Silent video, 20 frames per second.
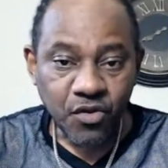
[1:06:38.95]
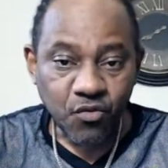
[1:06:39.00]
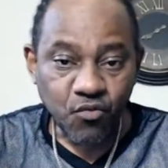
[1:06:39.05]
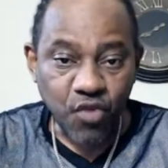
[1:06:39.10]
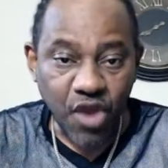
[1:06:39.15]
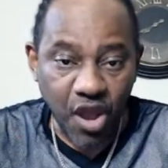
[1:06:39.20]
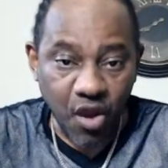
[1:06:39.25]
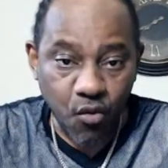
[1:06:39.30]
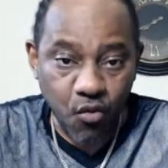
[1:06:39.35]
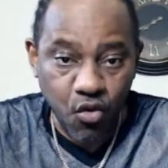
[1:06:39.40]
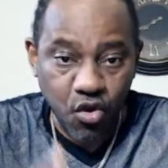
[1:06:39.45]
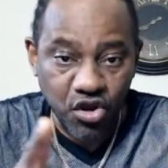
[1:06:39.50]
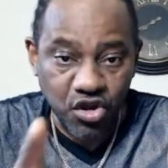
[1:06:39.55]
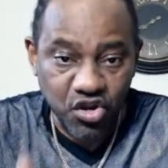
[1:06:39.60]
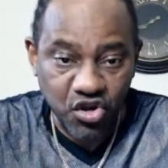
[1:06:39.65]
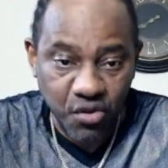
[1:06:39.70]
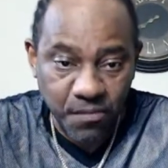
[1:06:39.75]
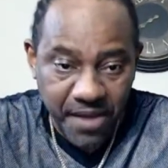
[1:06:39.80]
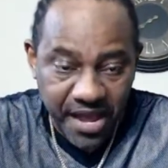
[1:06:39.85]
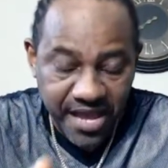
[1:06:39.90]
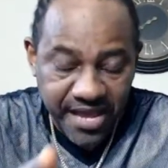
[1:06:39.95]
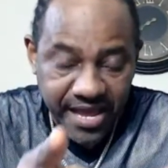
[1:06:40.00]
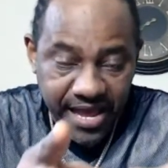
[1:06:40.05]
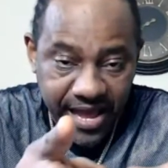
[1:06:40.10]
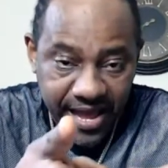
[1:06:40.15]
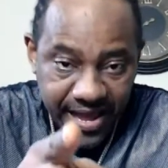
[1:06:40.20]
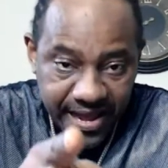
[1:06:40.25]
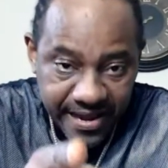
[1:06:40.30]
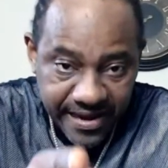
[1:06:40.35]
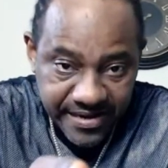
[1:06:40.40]
We are holding up by
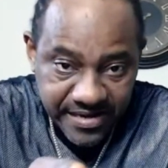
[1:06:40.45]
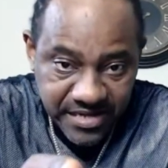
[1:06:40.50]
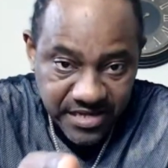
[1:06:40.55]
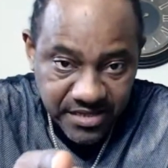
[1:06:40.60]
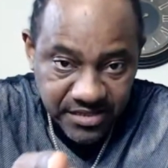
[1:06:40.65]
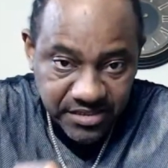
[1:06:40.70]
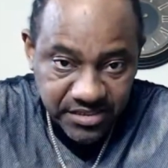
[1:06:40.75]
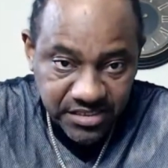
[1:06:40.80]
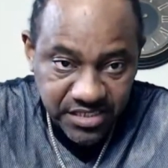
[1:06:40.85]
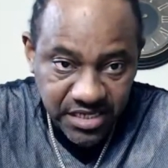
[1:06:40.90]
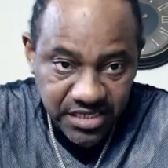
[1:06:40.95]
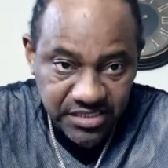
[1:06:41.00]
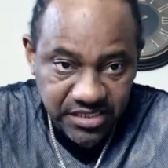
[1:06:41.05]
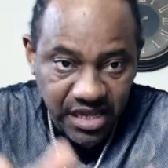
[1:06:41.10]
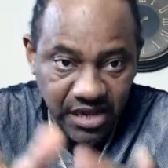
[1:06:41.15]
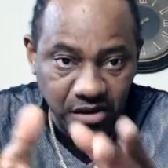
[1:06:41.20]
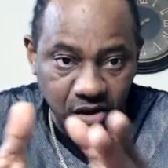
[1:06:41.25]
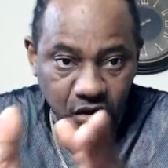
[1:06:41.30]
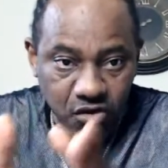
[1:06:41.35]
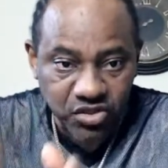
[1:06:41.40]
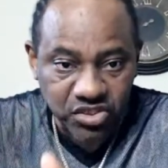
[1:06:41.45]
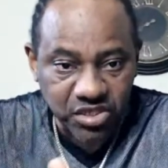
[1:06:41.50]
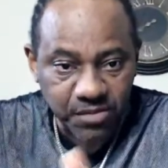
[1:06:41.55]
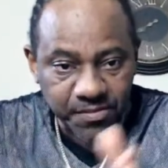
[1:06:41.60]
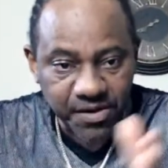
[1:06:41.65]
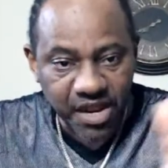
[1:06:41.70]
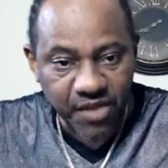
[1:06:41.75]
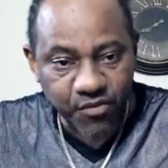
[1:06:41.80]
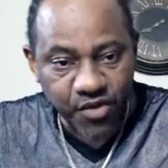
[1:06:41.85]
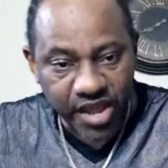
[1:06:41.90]
all these things
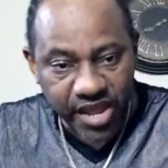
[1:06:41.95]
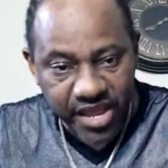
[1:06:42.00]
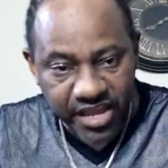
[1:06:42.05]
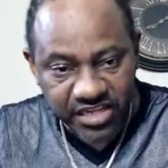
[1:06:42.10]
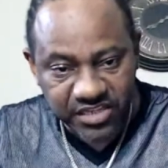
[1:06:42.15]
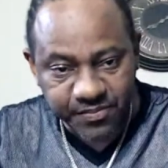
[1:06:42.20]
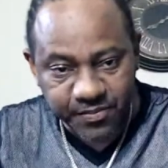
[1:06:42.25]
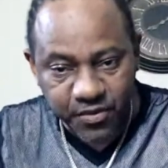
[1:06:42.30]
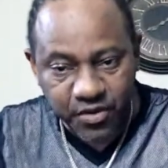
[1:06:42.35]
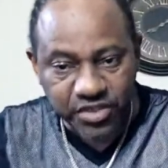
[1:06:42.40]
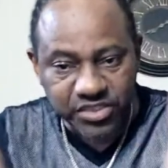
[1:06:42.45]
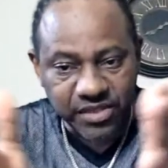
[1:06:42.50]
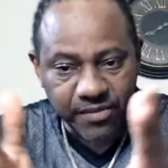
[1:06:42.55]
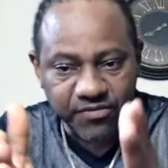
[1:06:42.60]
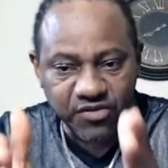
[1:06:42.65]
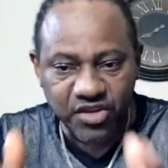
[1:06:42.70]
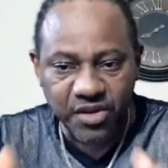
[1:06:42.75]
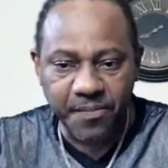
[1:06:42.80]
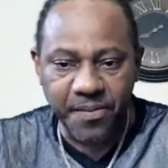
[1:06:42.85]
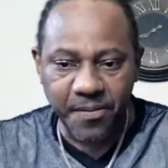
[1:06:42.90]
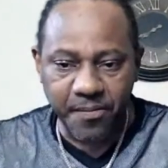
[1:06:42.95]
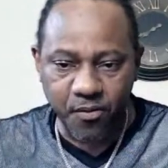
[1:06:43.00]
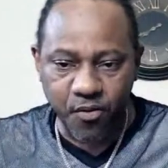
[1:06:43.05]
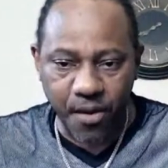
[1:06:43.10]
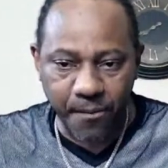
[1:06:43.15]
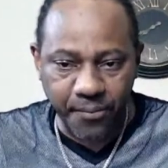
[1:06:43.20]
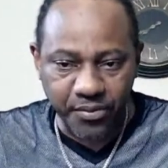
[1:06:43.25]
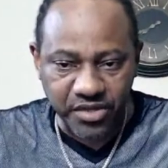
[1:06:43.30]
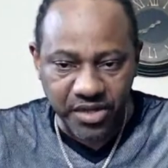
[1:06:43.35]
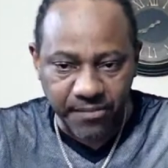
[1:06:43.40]
accountable and we are expose them to the people.
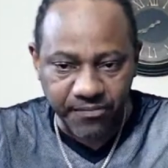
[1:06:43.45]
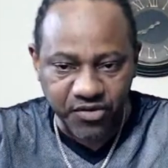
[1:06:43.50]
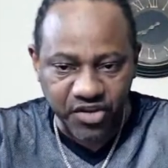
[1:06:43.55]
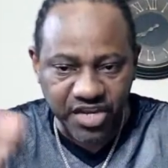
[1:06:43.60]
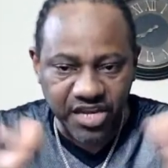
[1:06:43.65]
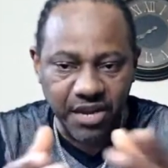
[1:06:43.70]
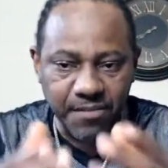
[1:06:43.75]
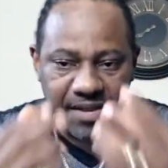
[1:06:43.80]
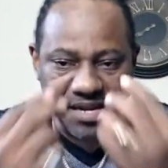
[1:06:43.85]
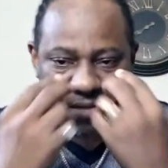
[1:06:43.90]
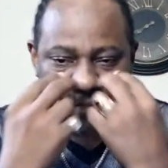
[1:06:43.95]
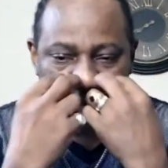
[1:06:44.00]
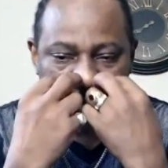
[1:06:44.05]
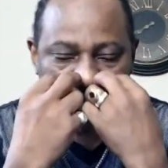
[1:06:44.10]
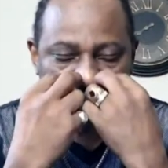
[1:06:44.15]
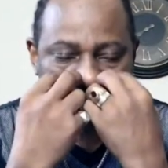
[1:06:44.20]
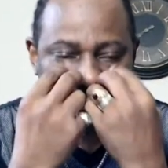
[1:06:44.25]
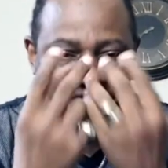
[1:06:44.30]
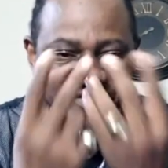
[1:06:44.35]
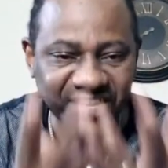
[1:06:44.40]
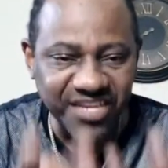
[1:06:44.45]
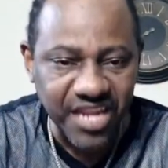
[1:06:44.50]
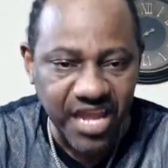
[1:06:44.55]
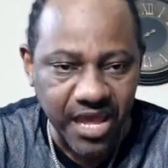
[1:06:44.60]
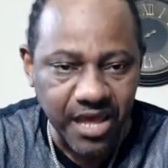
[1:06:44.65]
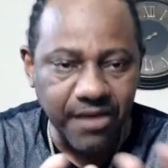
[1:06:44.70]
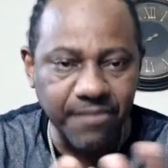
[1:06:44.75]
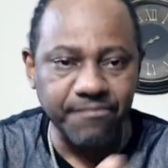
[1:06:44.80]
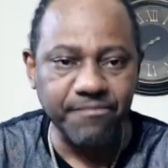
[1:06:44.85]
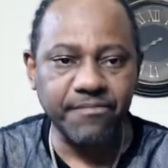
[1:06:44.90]
We put them together, make the people them see
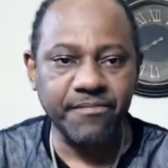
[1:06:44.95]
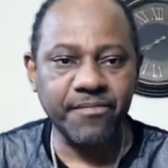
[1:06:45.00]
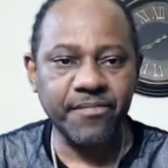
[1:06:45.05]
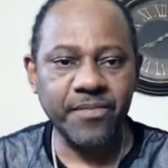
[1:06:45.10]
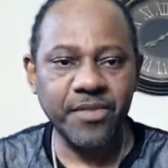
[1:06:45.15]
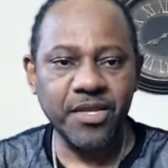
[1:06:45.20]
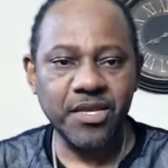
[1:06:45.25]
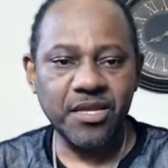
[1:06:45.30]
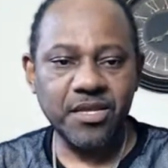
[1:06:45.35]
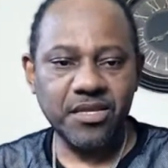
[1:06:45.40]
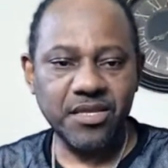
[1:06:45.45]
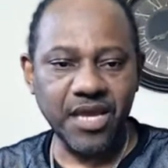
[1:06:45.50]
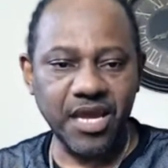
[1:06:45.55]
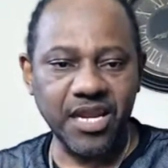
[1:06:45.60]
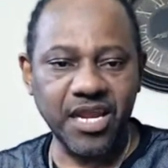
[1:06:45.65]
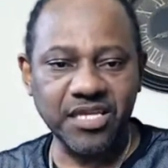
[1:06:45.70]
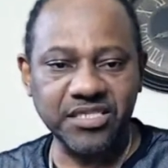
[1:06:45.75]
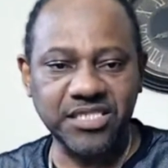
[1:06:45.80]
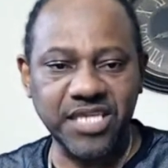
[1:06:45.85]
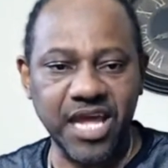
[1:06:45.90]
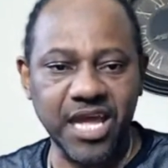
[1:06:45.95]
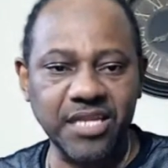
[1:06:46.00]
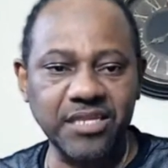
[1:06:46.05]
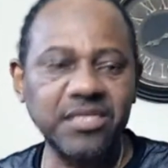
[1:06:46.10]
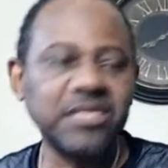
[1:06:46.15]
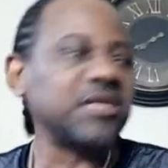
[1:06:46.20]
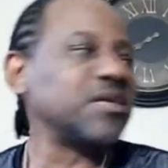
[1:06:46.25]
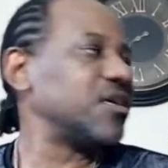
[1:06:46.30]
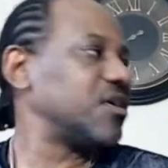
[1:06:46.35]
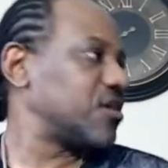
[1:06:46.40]
them. You understand?
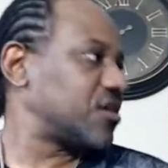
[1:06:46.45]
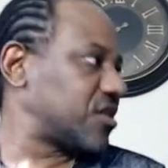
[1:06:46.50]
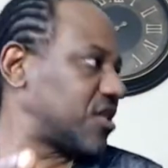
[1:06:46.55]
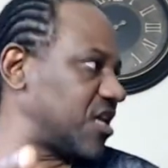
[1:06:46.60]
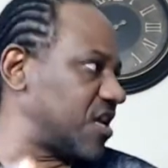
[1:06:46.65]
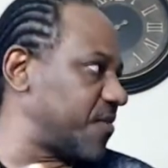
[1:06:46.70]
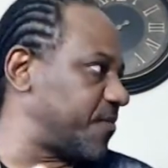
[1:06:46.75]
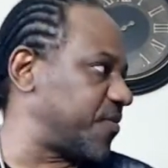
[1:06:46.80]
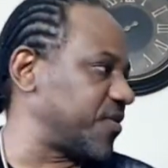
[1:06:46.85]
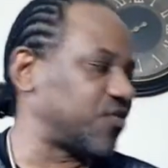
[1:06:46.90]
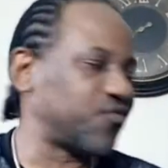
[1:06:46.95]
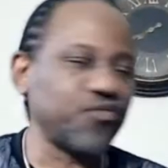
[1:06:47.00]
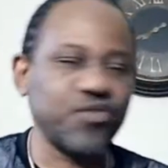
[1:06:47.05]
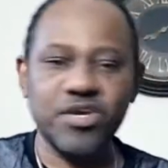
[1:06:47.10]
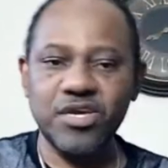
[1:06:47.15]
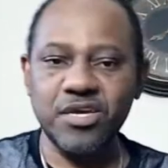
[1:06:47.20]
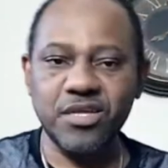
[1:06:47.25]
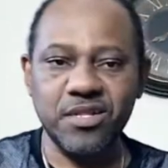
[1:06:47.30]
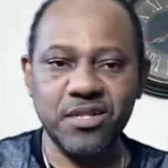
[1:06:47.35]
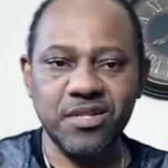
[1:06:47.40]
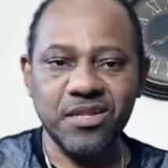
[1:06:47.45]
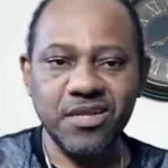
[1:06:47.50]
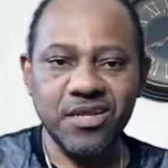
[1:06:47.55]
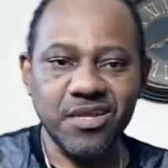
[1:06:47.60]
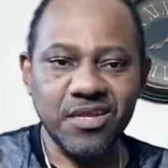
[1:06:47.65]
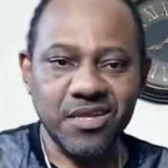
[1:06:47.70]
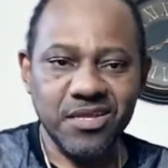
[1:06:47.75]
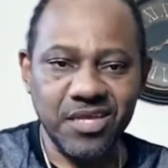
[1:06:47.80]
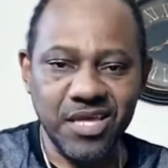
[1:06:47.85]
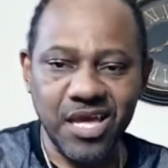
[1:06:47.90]
Keep it real.
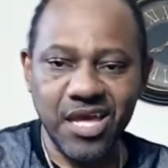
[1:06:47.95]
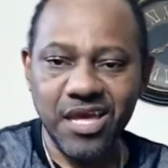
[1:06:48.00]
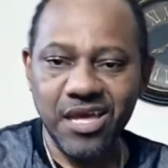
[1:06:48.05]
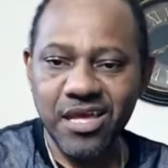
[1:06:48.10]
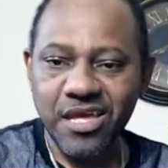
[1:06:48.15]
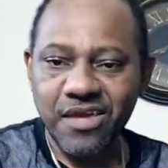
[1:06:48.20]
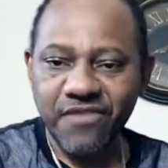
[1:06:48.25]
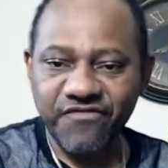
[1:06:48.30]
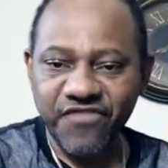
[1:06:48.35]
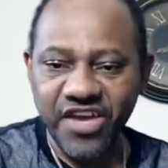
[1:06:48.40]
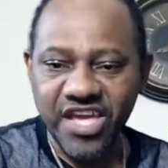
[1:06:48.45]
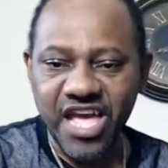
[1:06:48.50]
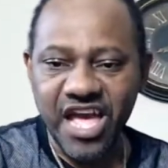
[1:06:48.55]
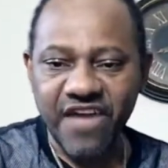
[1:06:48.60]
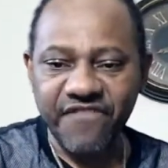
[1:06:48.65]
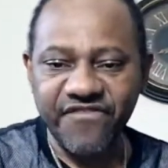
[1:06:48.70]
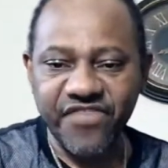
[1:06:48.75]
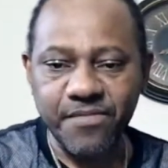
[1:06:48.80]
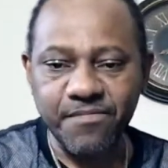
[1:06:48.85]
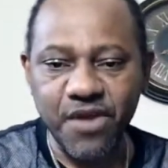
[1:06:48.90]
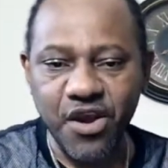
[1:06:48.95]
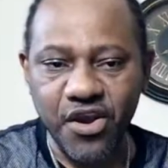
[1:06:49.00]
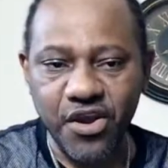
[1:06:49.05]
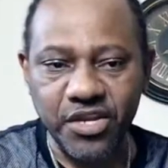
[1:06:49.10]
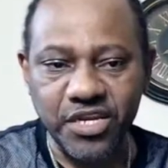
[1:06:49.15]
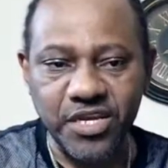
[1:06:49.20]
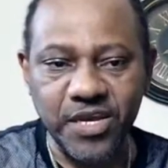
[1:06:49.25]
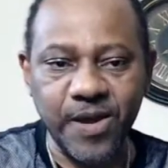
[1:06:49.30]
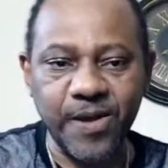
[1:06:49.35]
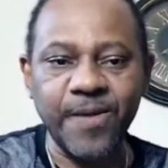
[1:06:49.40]
Yeah. Fire for
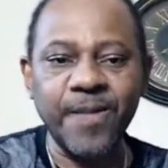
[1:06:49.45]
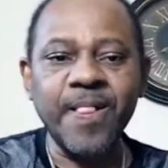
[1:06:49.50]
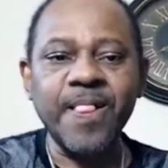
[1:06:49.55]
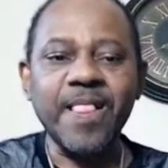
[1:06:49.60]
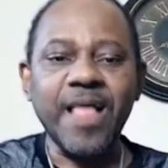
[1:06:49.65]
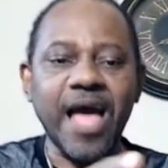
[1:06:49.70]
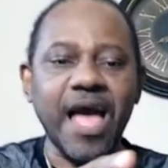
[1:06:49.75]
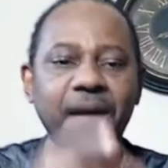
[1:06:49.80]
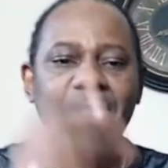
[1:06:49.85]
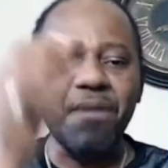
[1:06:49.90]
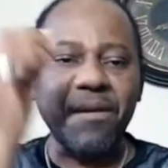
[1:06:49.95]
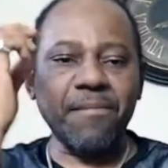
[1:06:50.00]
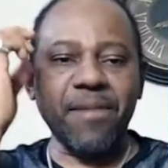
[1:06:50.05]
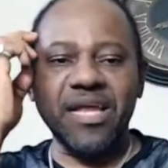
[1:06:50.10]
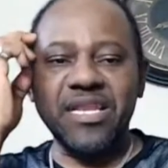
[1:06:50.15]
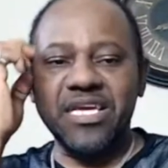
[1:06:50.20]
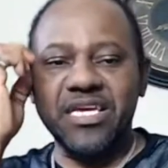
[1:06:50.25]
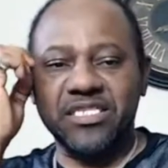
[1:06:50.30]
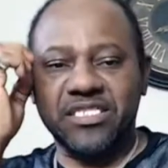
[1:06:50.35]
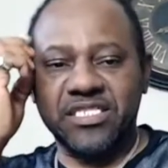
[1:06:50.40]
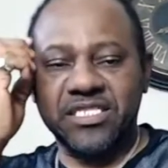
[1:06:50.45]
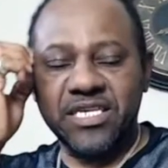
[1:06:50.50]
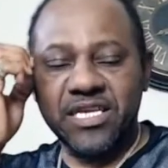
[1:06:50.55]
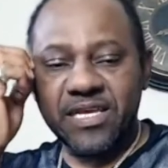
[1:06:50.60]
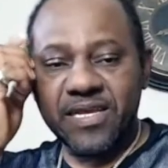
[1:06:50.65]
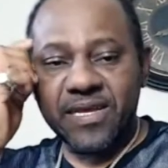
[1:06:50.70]
burn here. Yeah. I remember this.